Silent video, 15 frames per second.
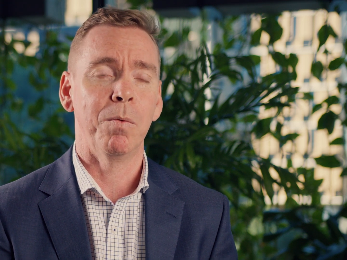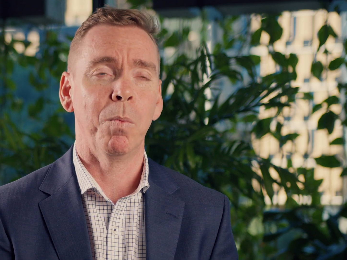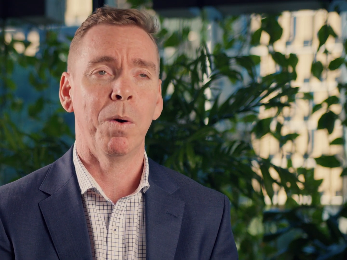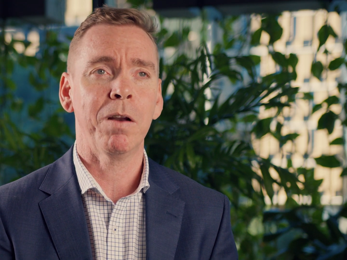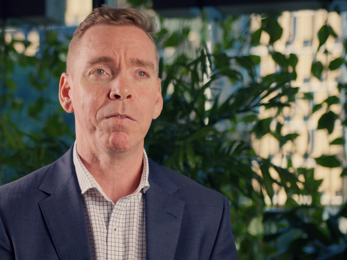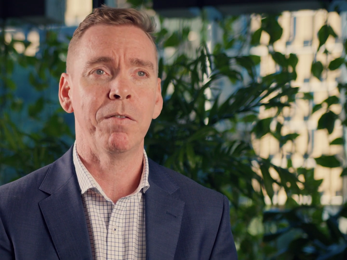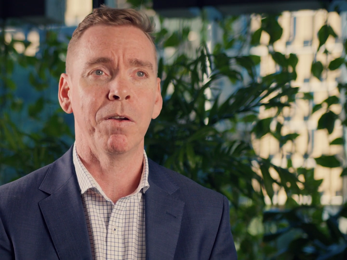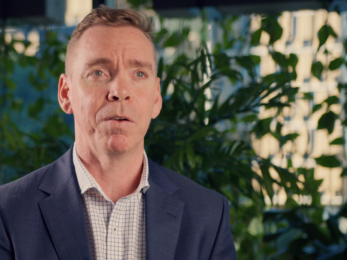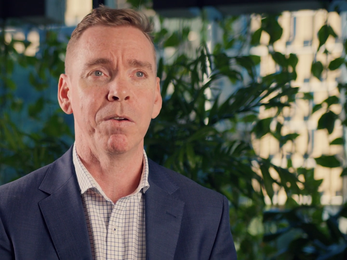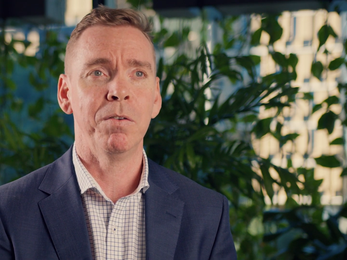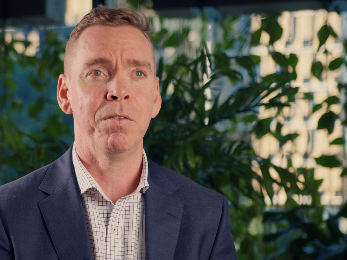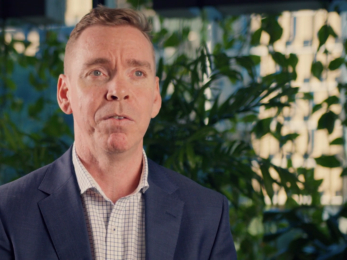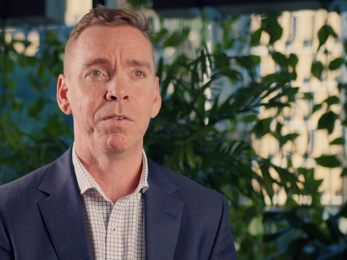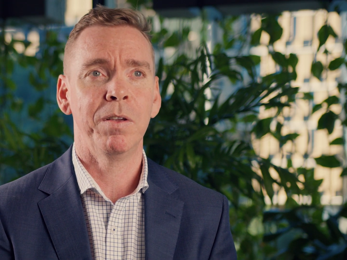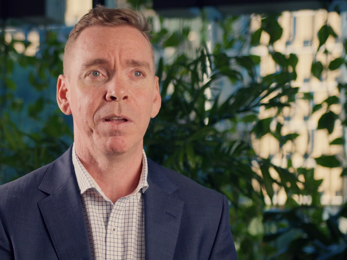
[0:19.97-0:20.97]
One of
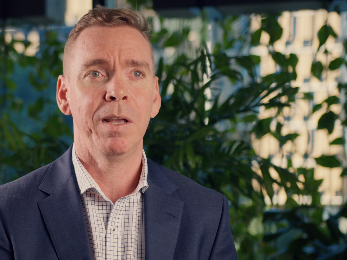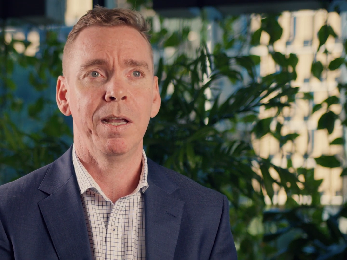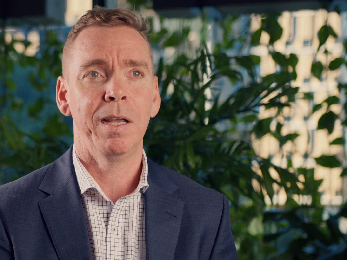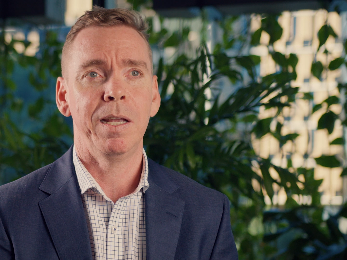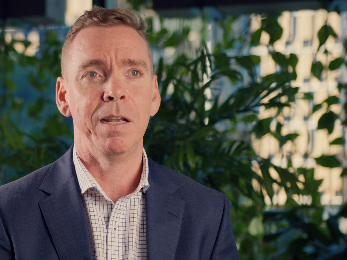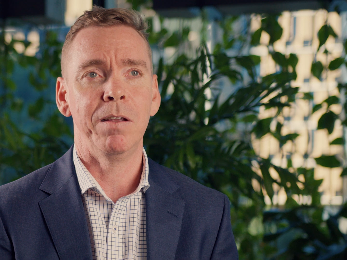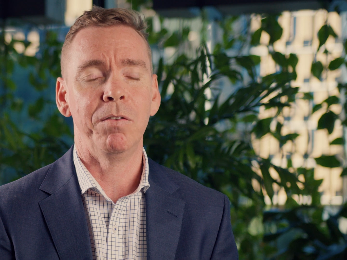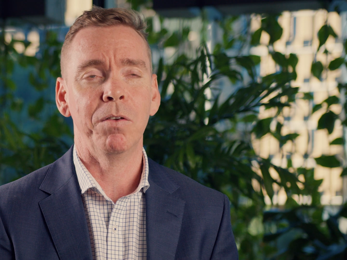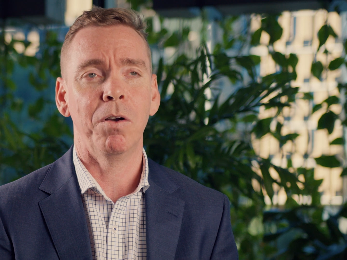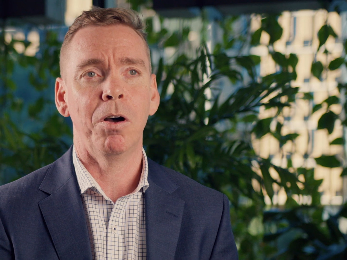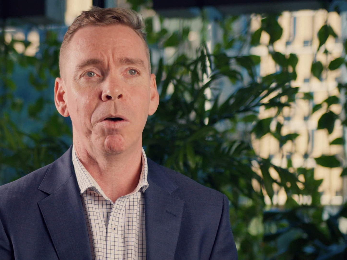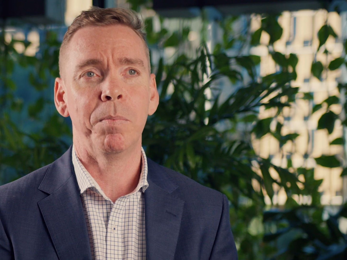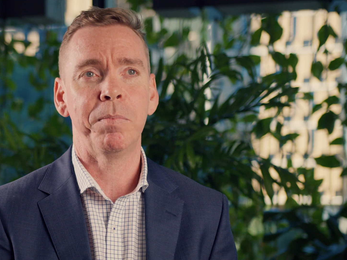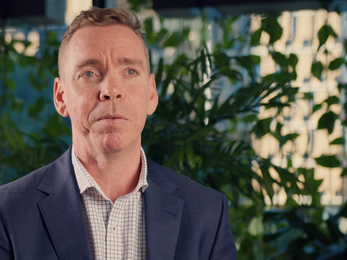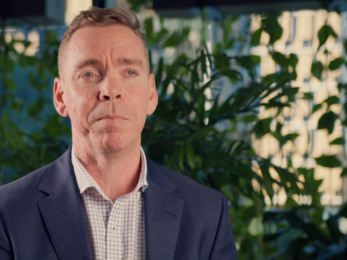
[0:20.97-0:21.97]
those is
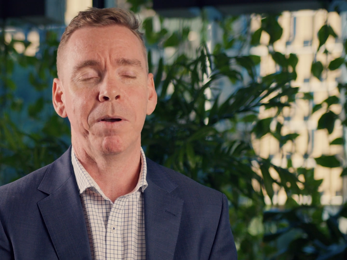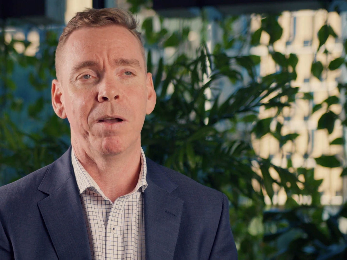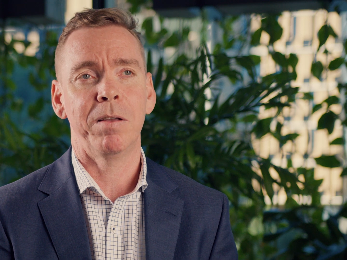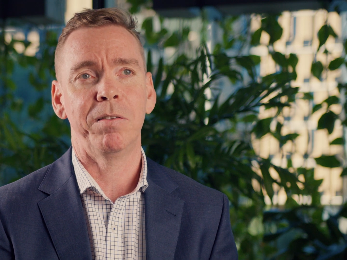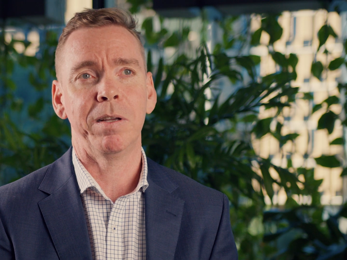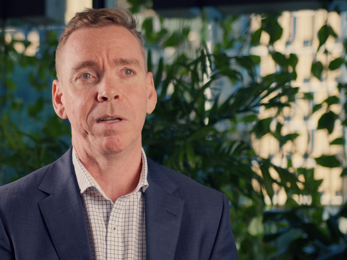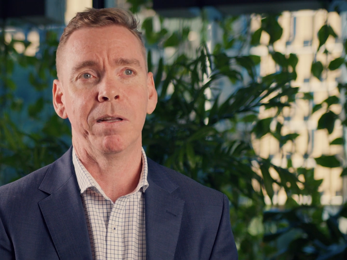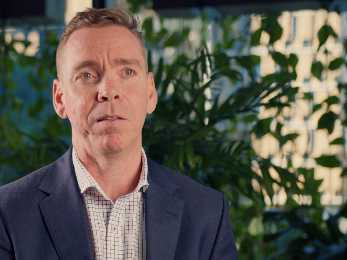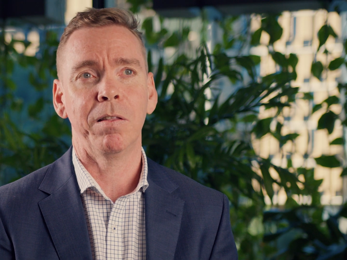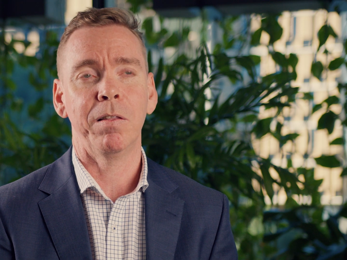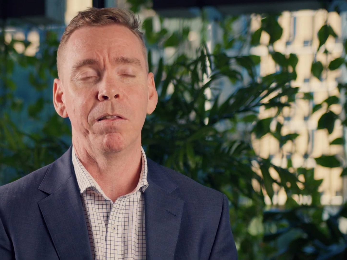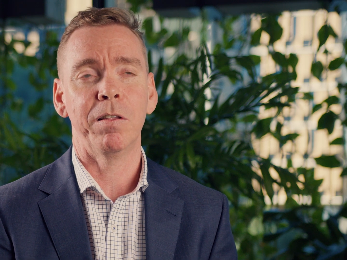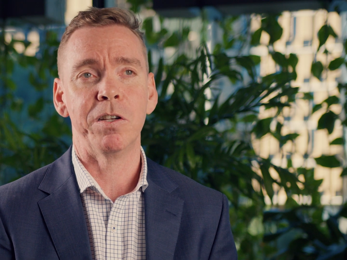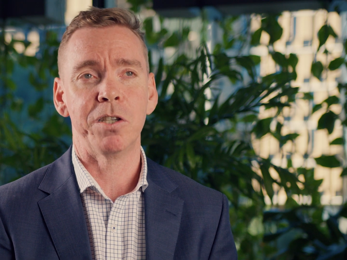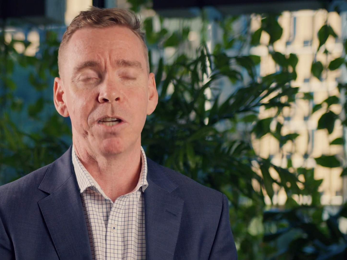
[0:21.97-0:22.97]
optimizing
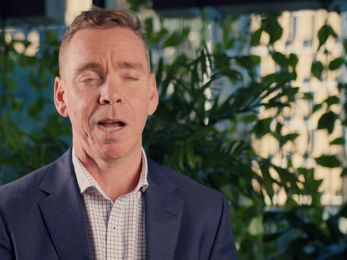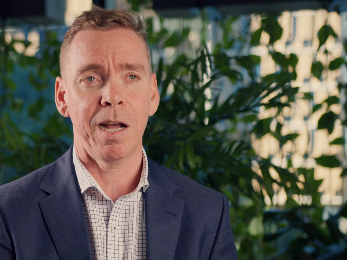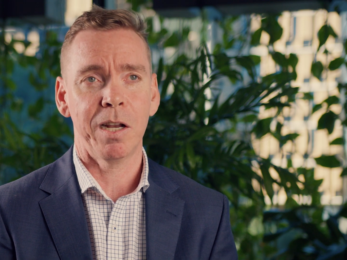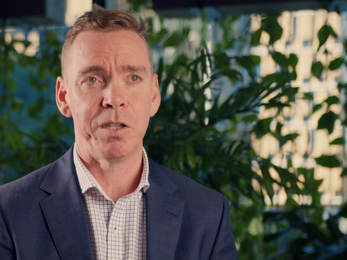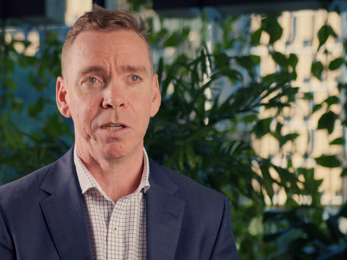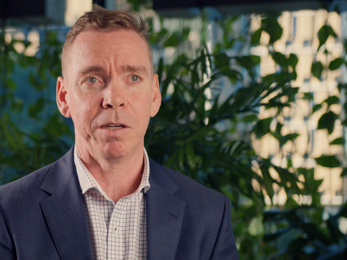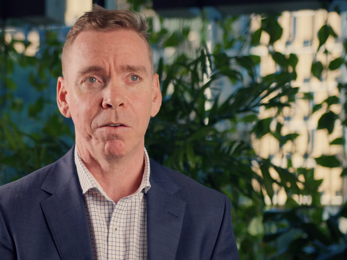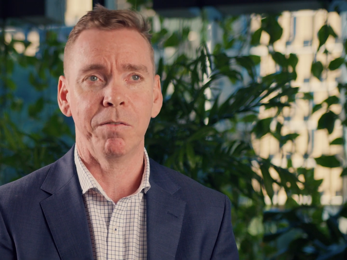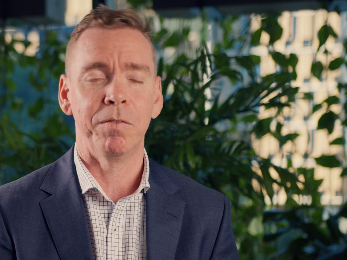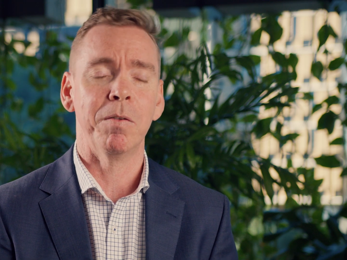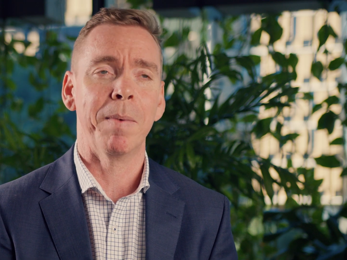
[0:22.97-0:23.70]
the charging of the